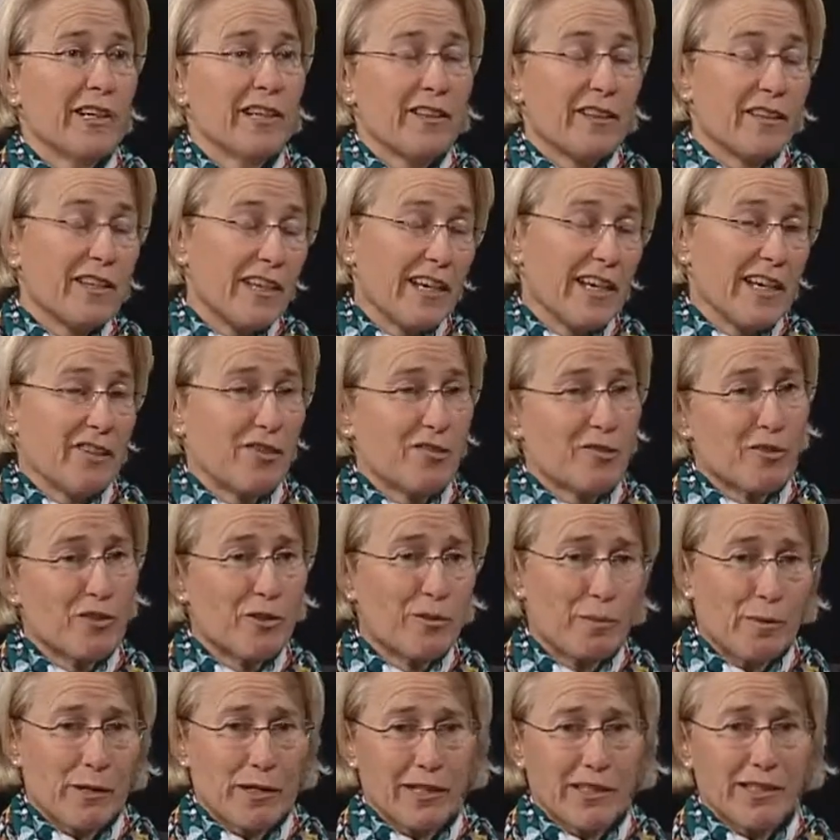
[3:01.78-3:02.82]
the extra
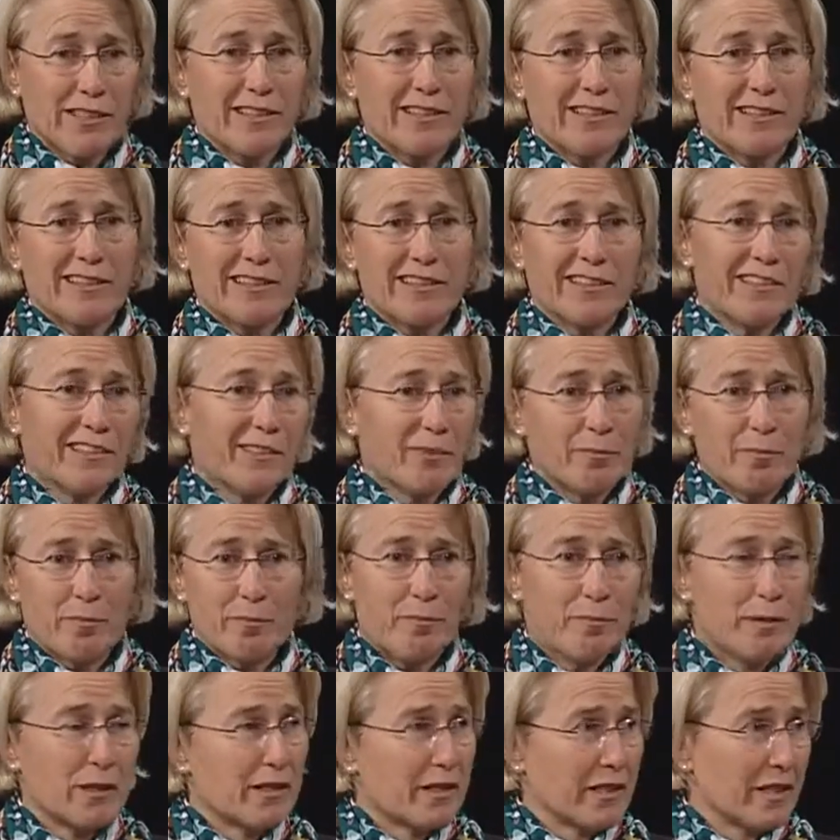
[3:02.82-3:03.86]
spin, the little
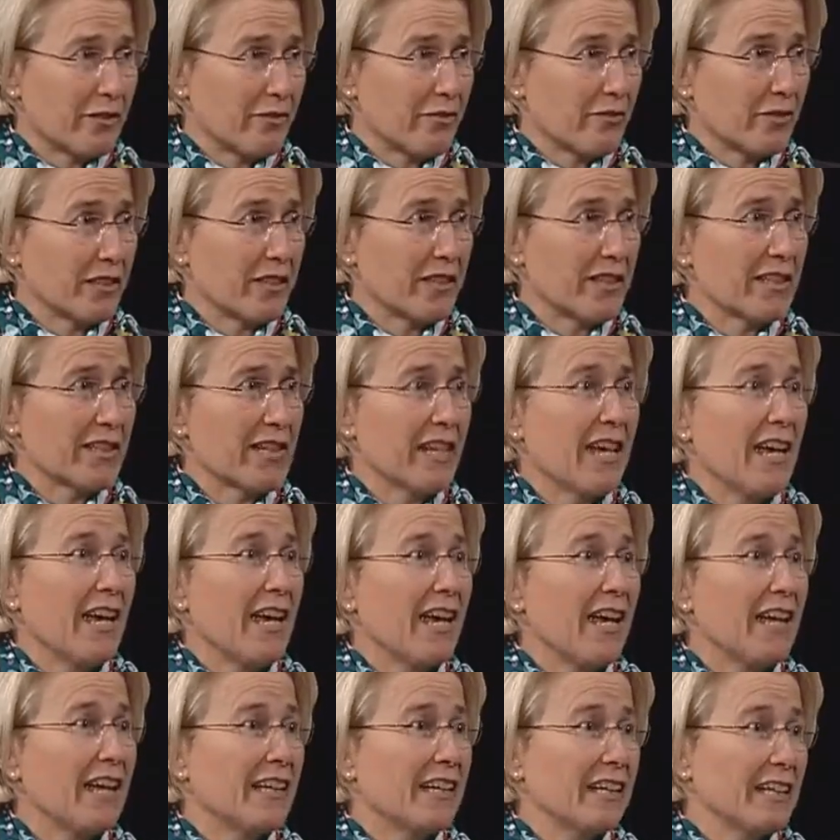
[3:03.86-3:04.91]
bit different,
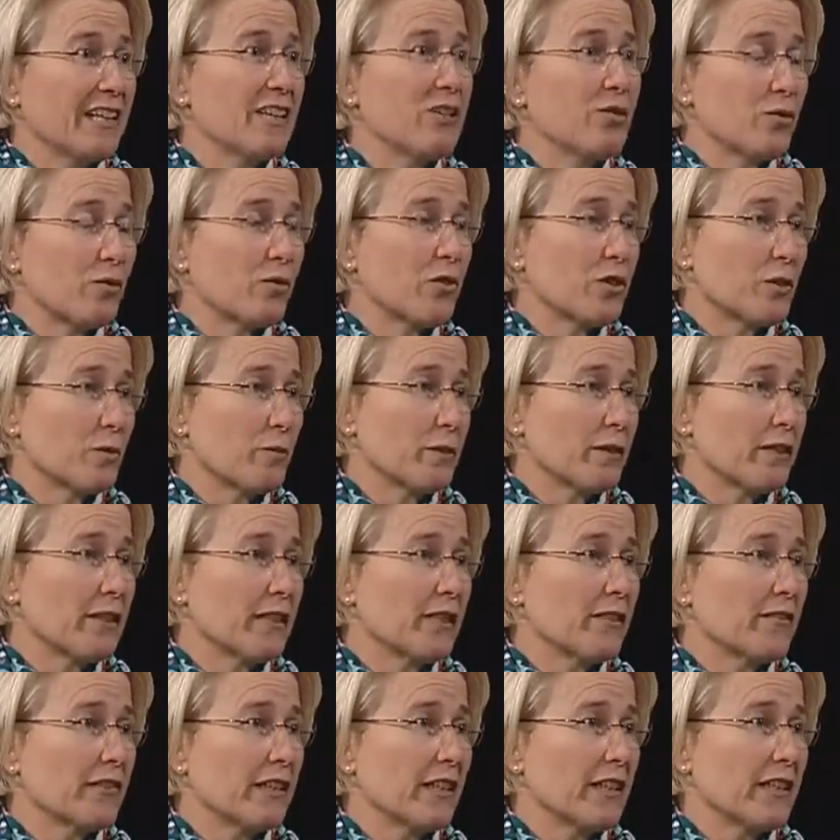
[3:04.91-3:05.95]
and an indoor spinning
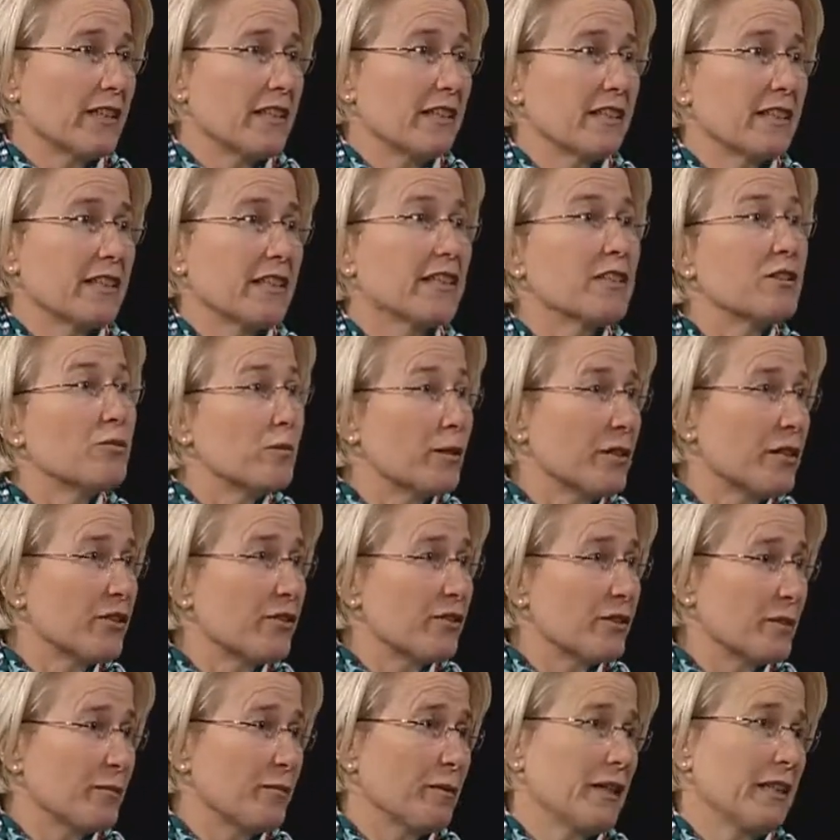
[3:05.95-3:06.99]
event in the winter
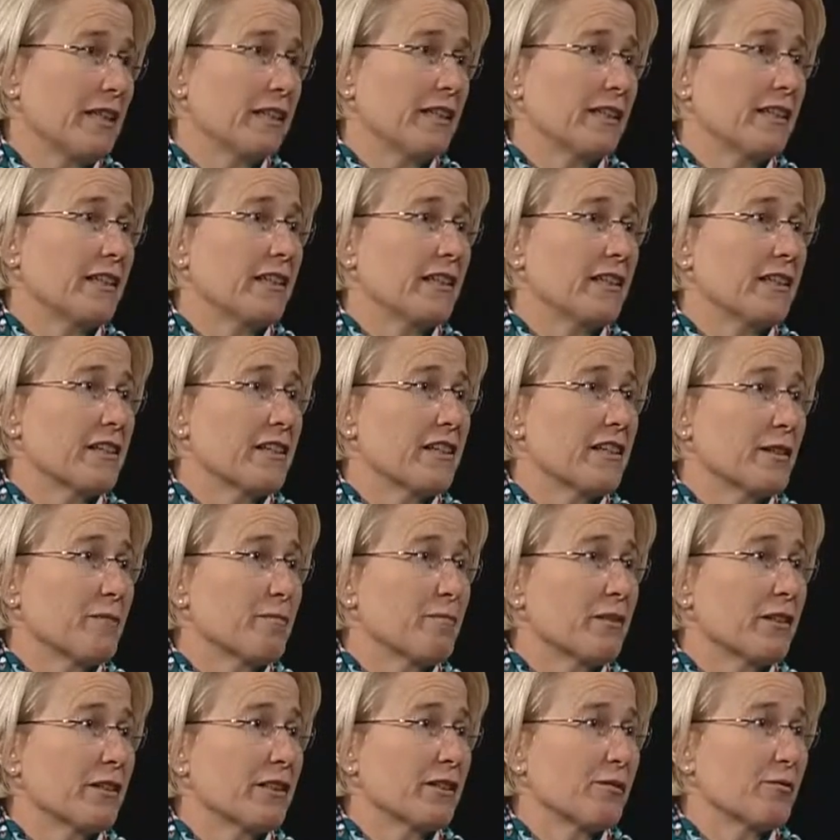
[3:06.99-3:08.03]
in Maine is
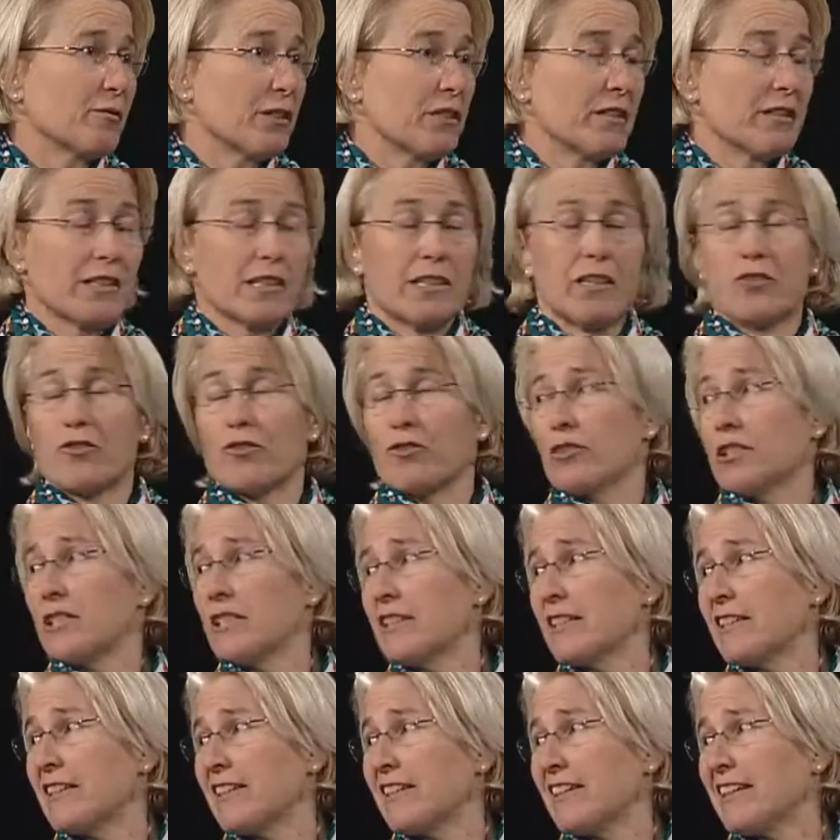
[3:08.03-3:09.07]
something that we think is
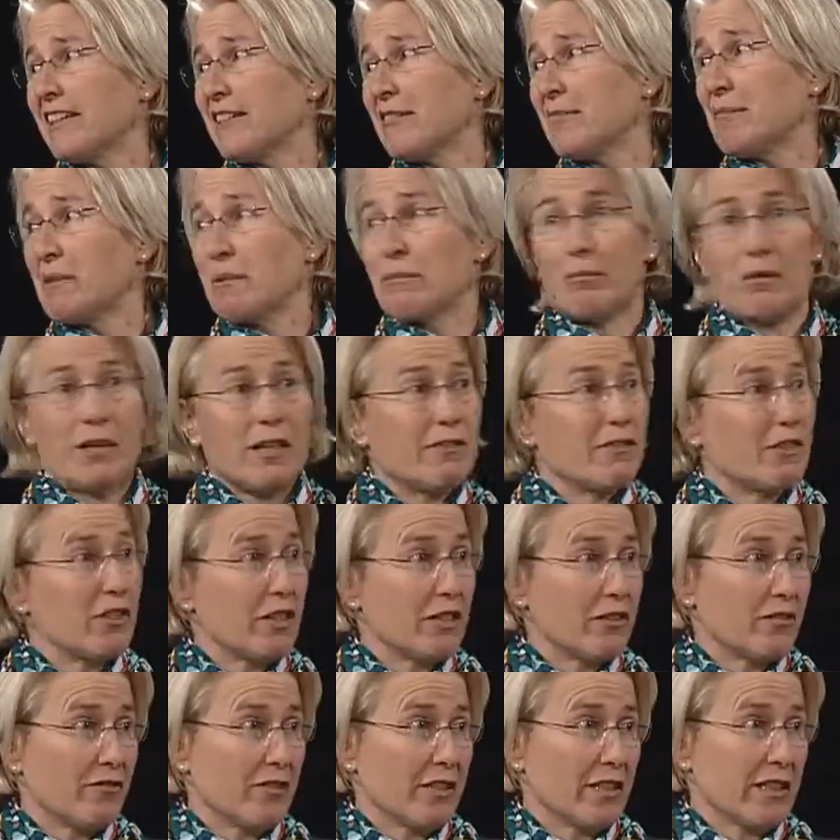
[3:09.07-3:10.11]
unique and people have a lot
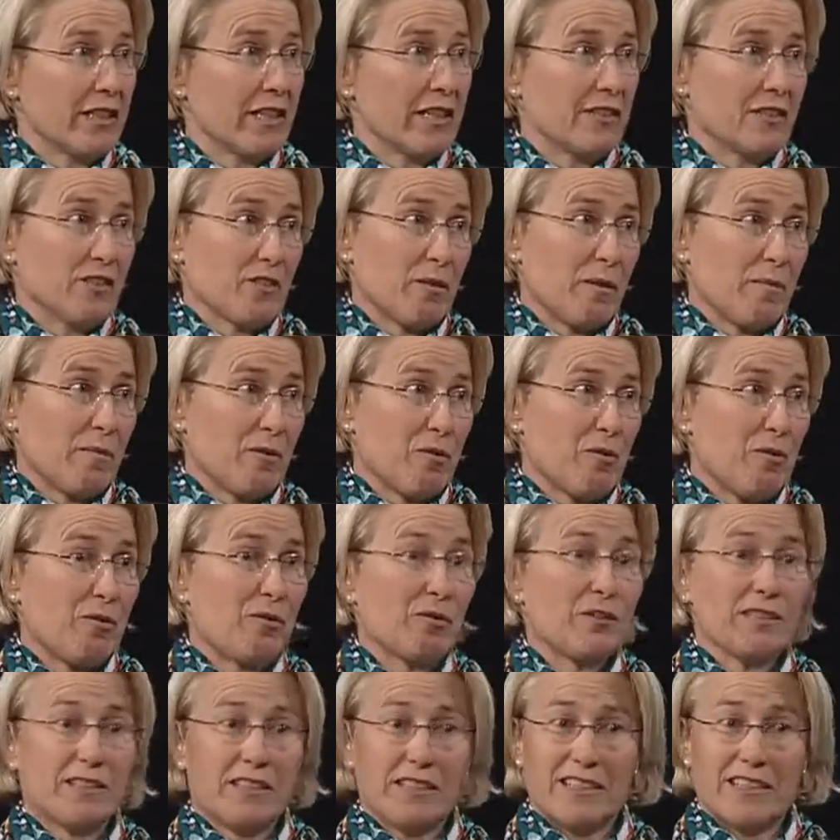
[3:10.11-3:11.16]
of fun at, so I'm
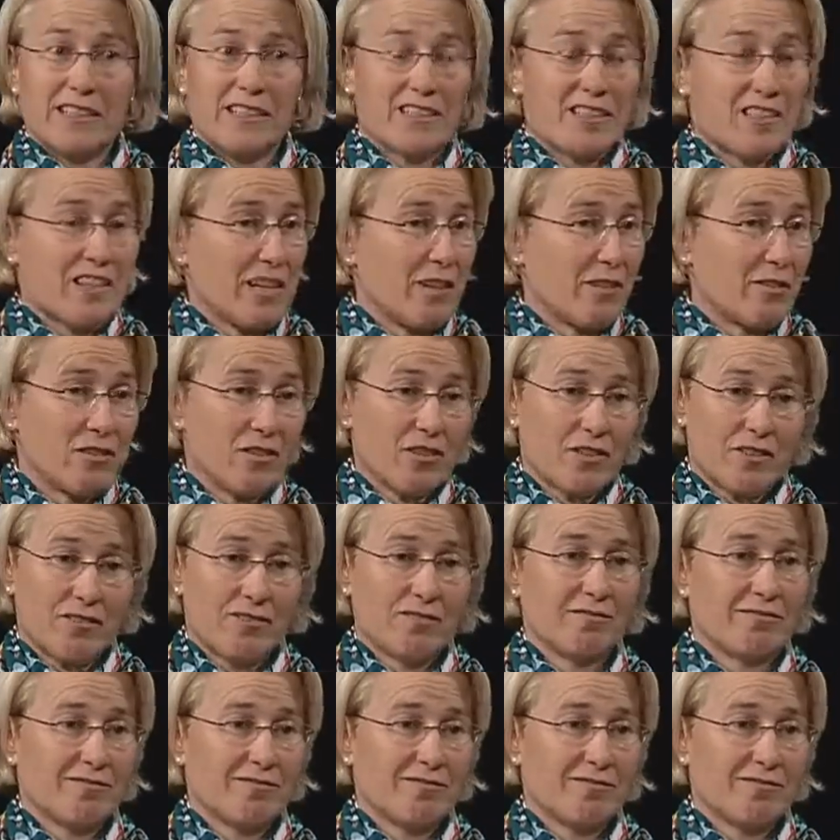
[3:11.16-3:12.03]
told, and it sounds